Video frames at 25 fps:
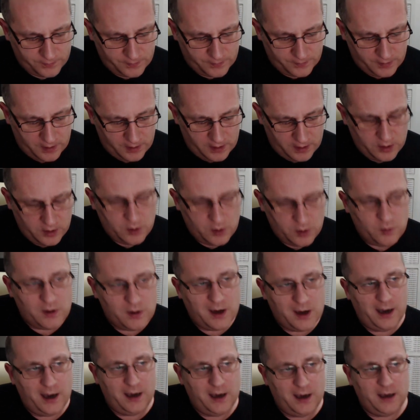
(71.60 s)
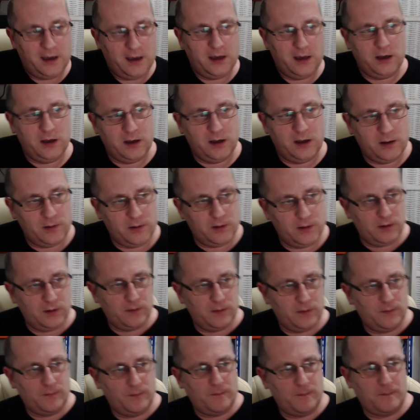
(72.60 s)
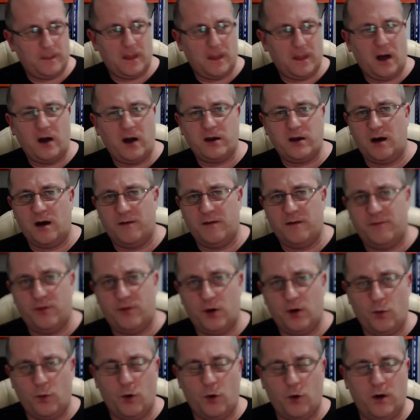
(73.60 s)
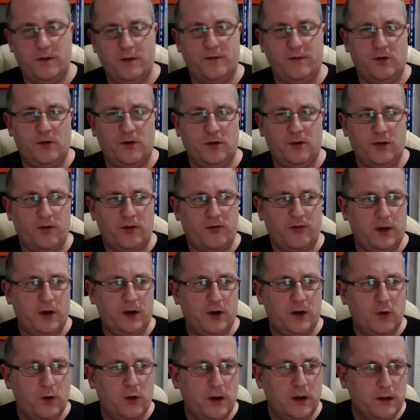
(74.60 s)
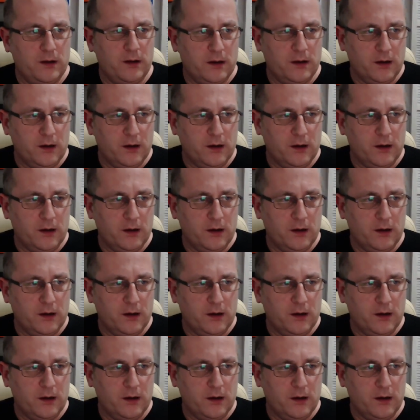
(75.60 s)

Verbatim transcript: In the UK, I can't find wine for under £3.